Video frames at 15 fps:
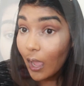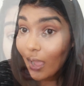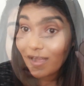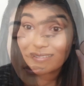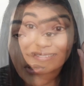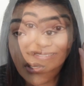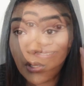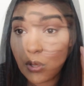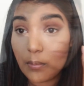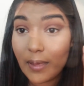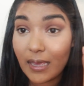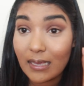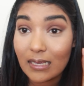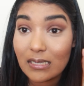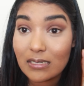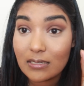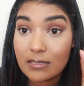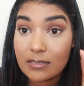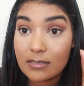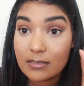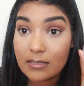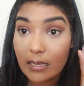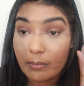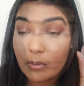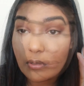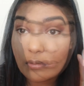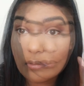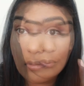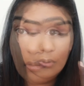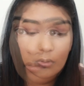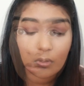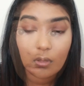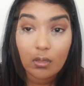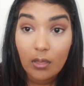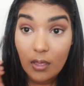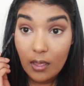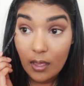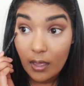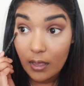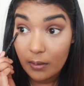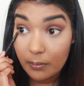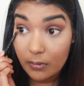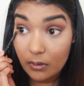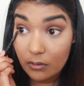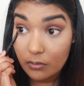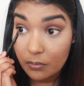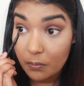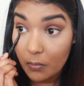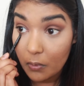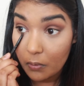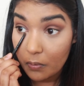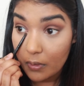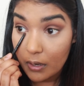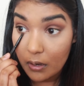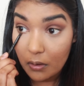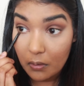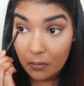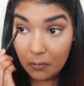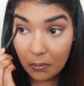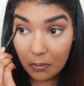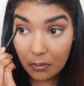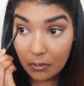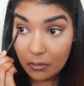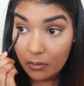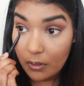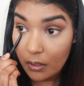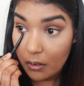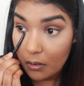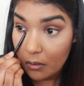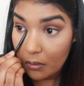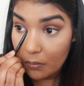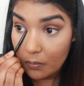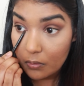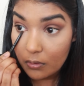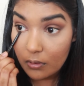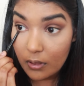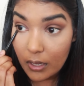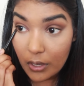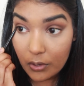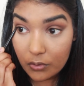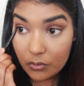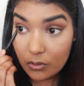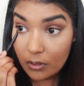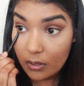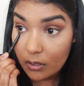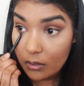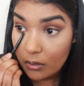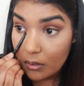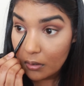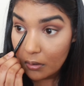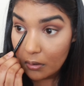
I'm going to go back into Sable. I'm going to smoke that out onto that lower lash line.